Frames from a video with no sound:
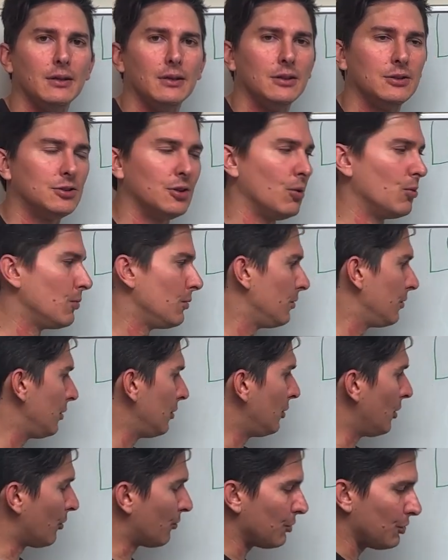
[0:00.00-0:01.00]
So, you
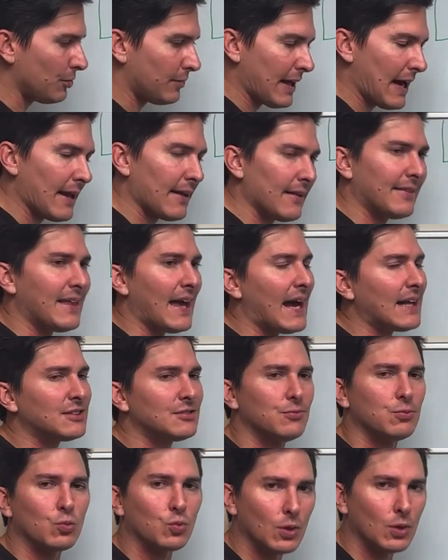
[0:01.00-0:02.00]
know,
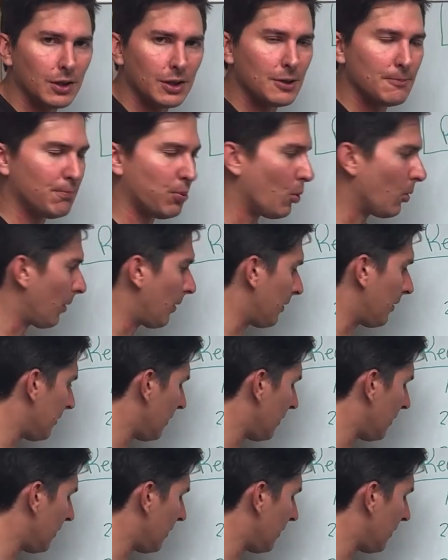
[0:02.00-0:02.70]
that's really important.